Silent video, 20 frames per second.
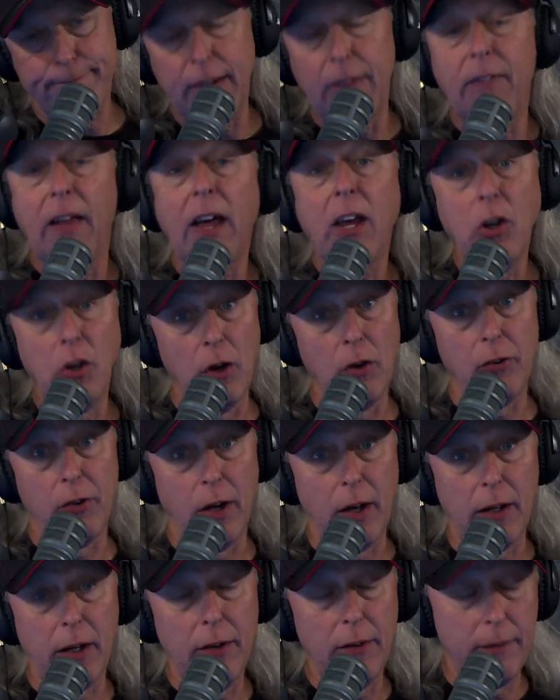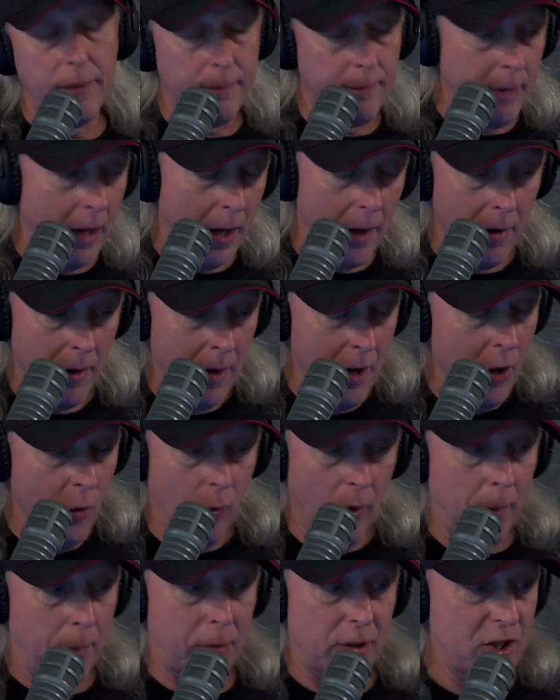Thank you, Dos Equis.
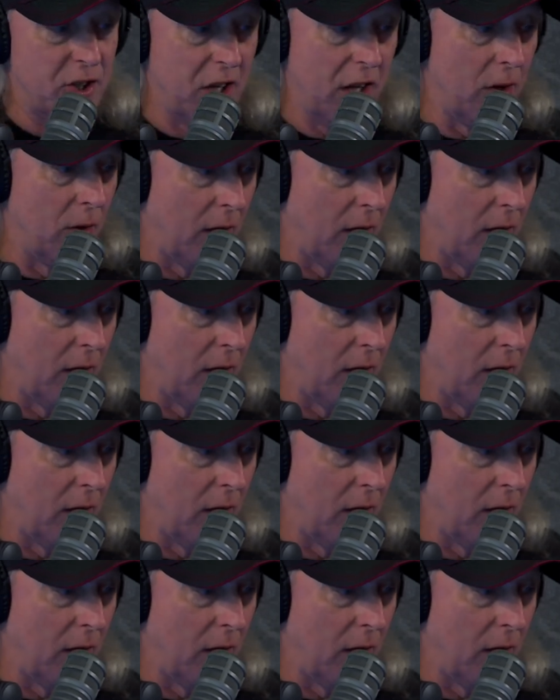We appreciate you